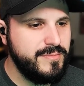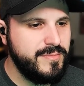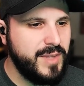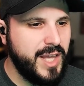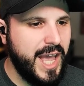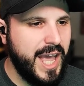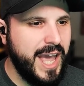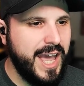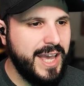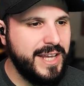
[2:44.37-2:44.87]

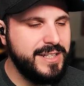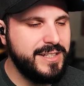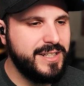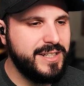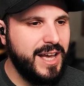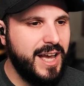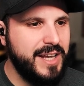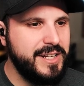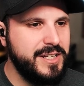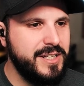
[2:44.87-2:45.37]
And
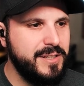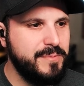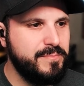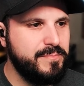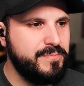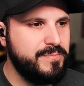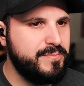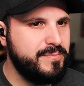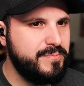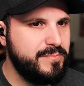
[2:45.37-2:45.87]
kind of
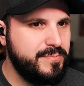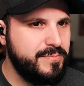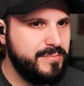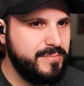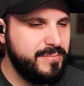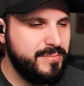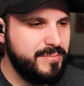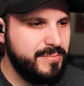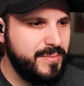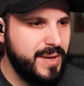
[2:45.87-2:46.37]

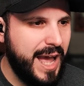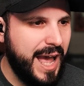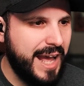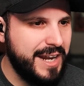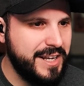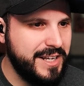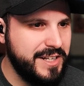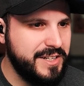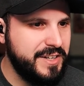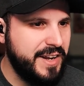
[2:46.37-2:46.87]

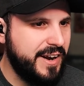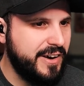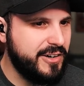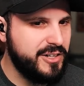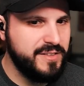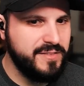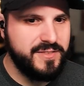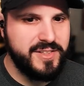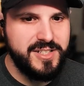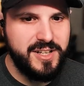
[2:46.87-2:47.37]
adding a
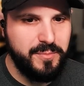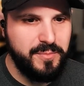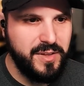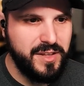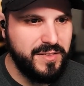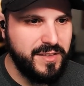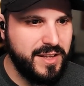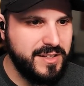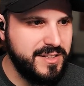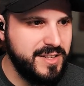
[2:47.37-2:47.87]
narrative to
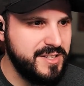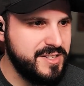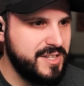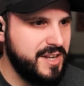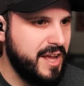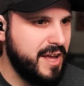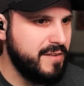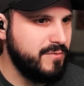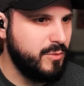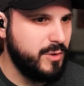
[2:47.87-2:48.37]
something that doesn't
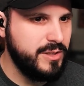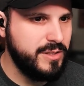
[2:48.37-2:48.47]
have one.